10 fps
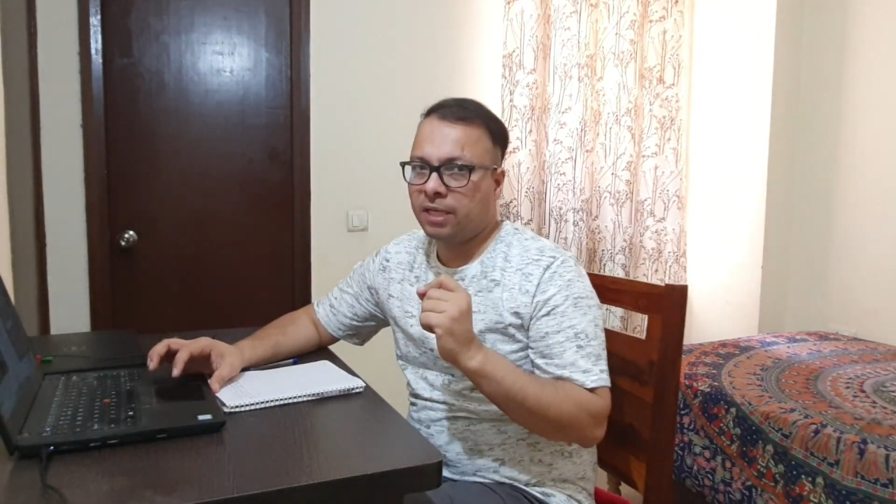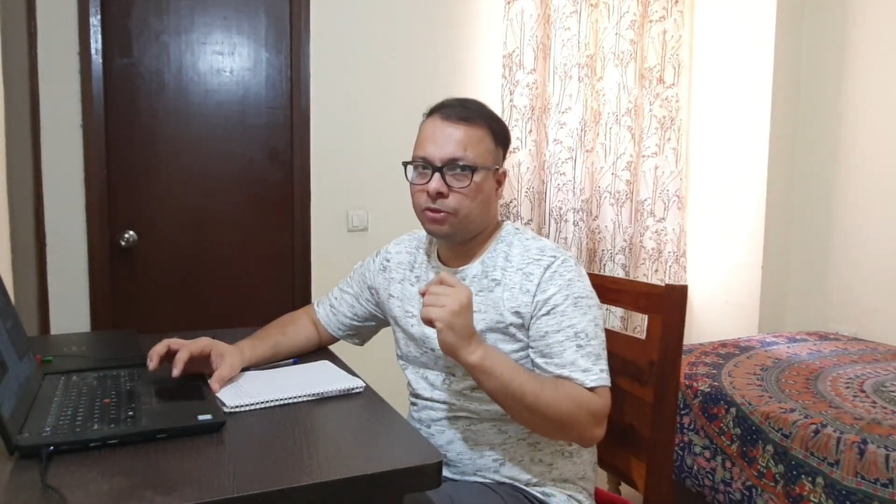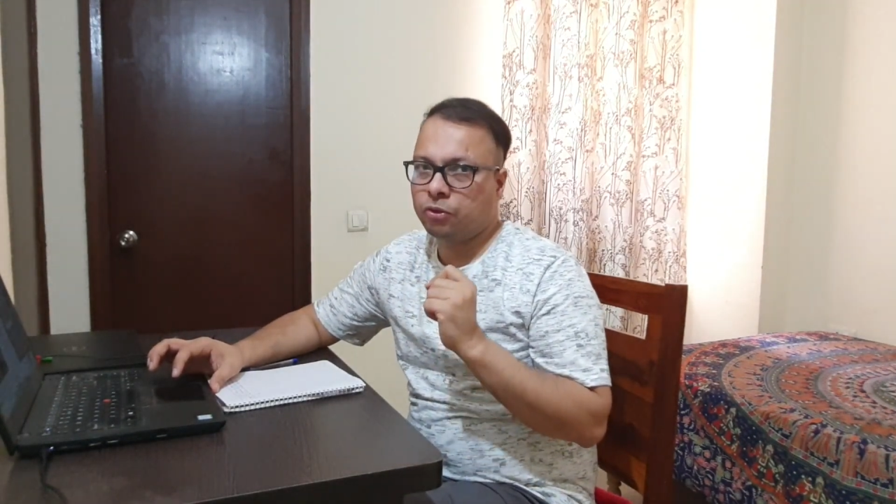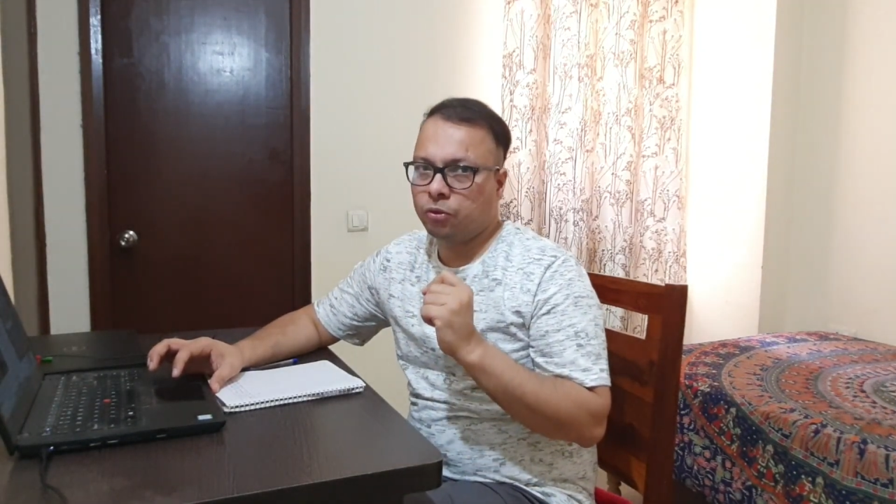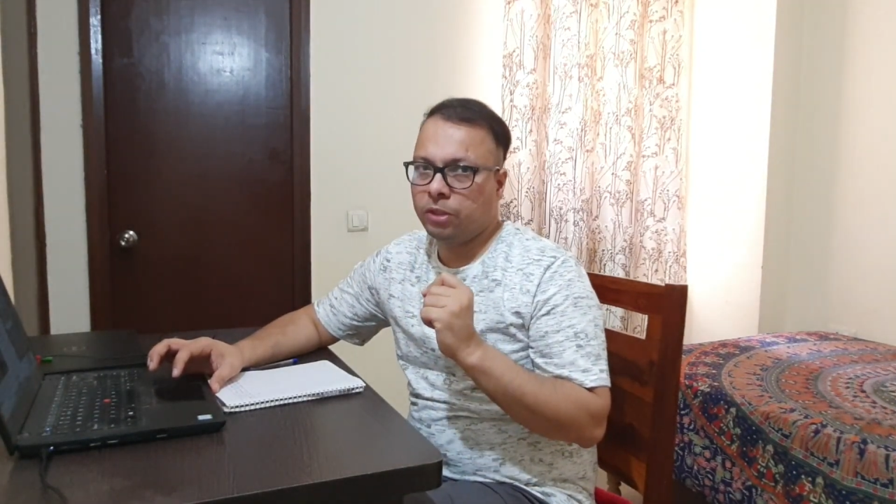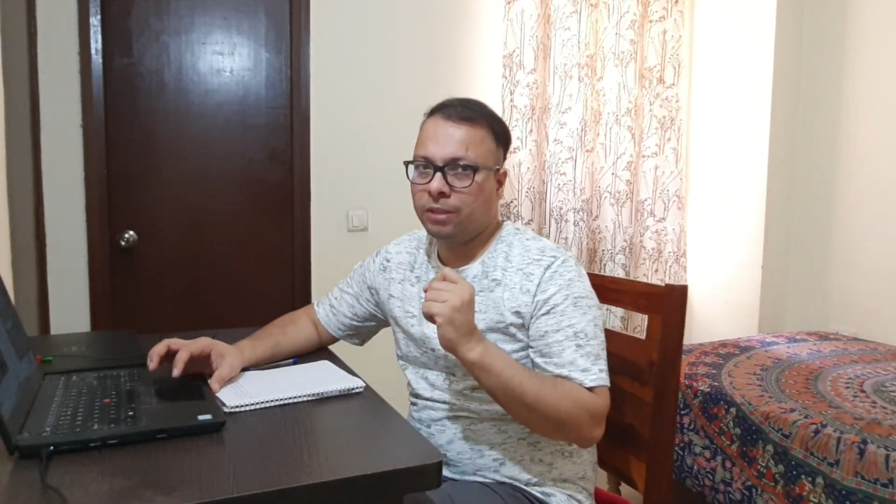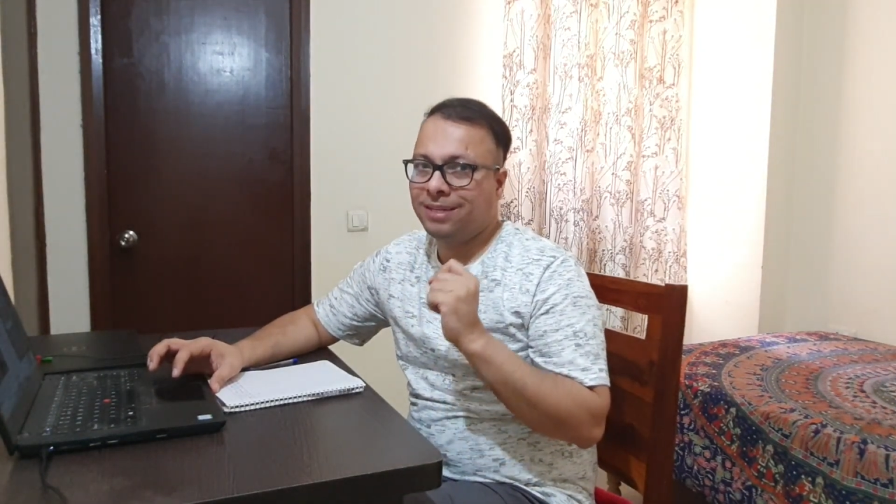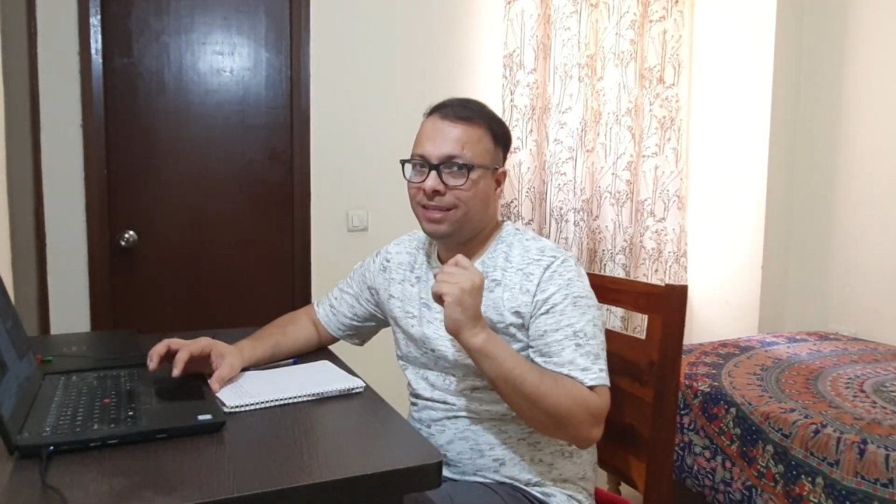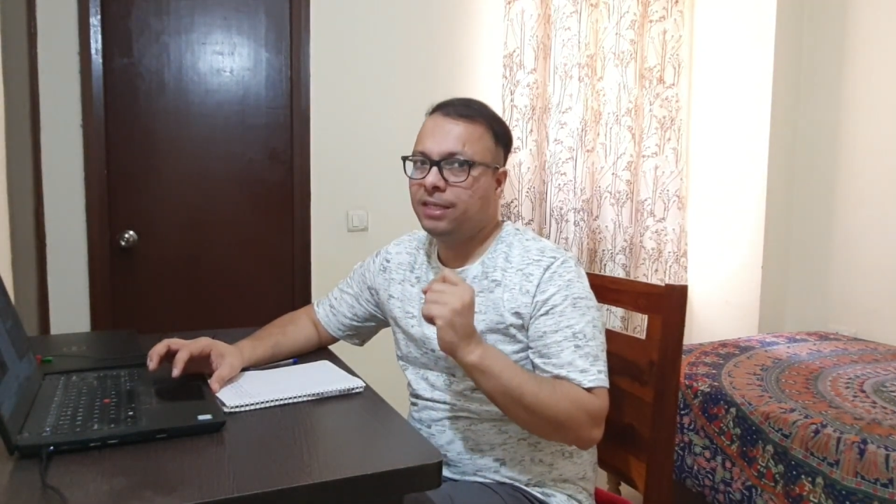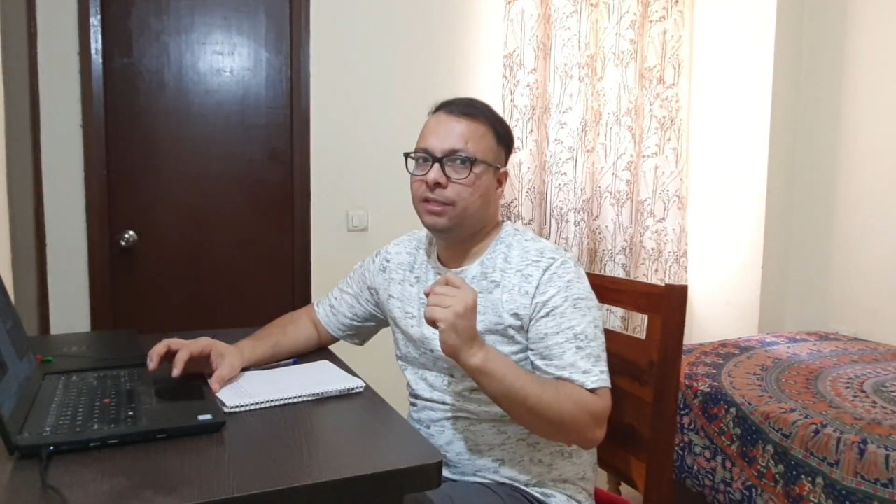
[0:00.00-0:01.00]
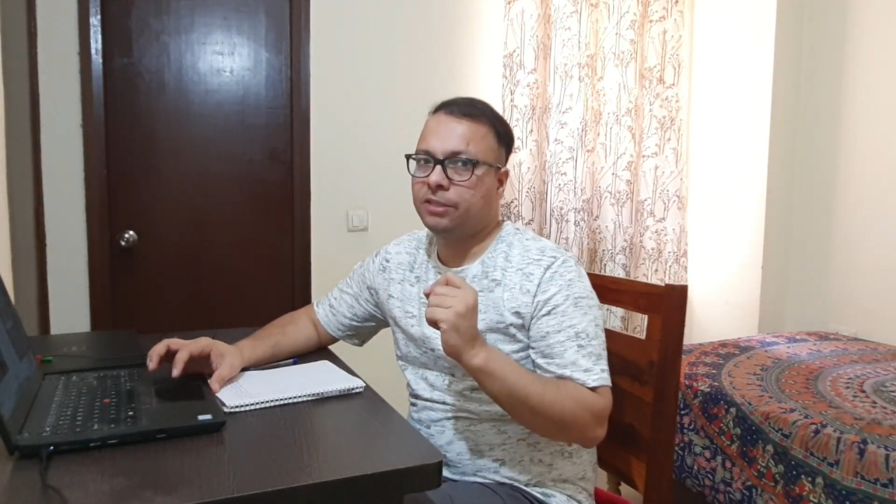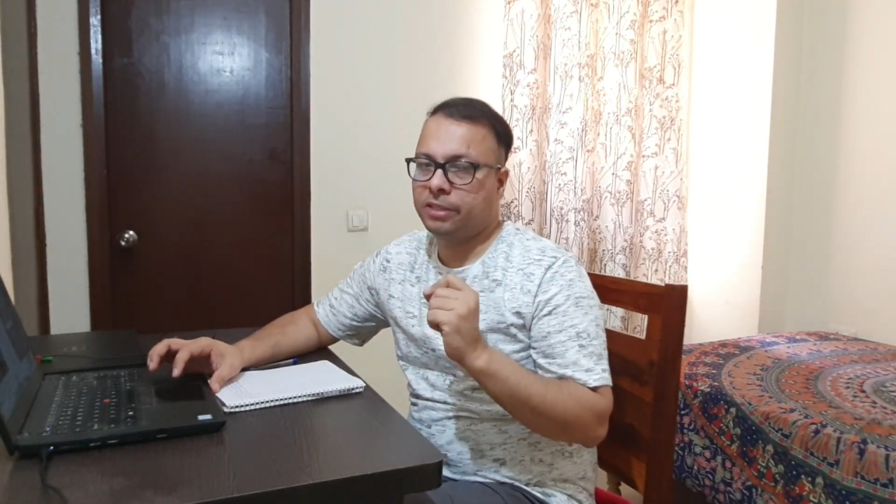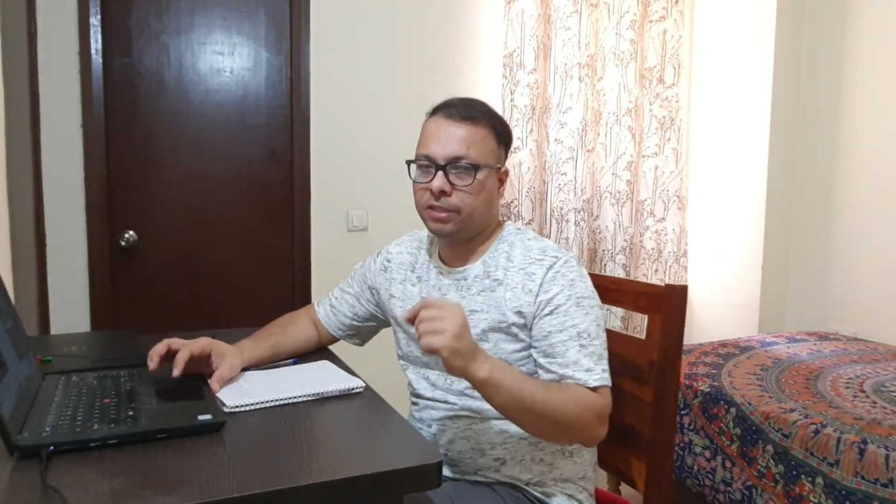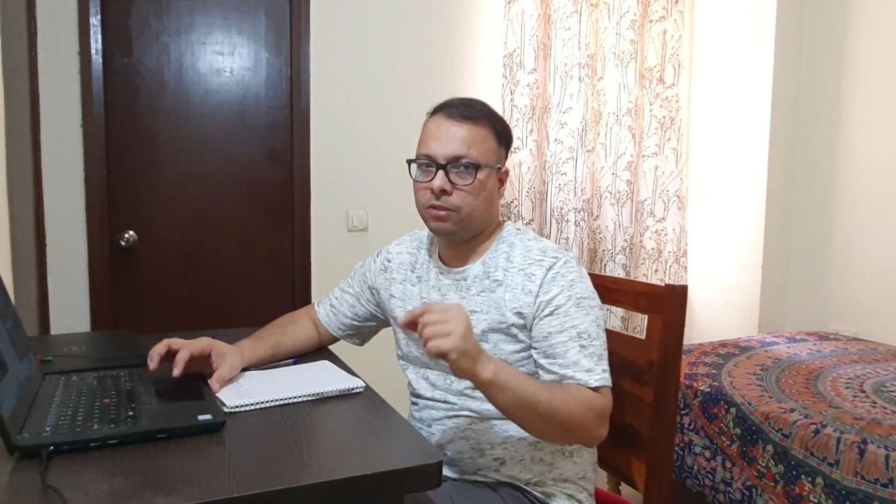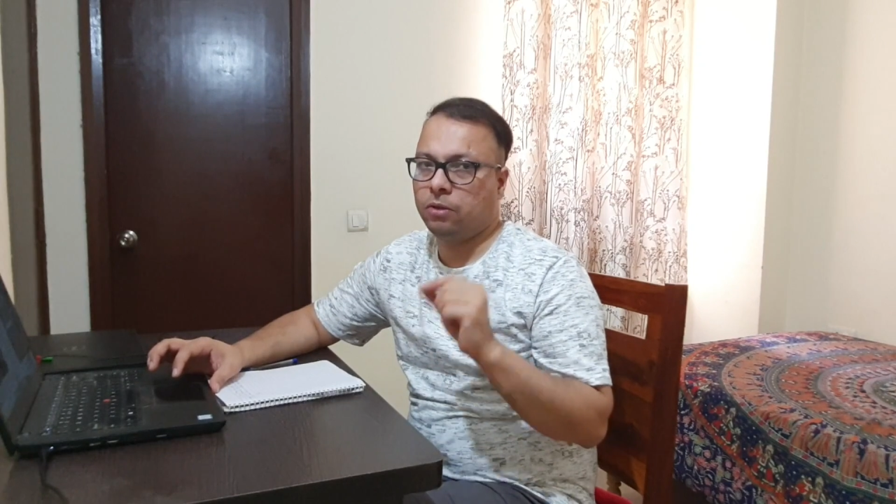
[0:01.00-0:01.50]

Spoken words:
are showing keen interest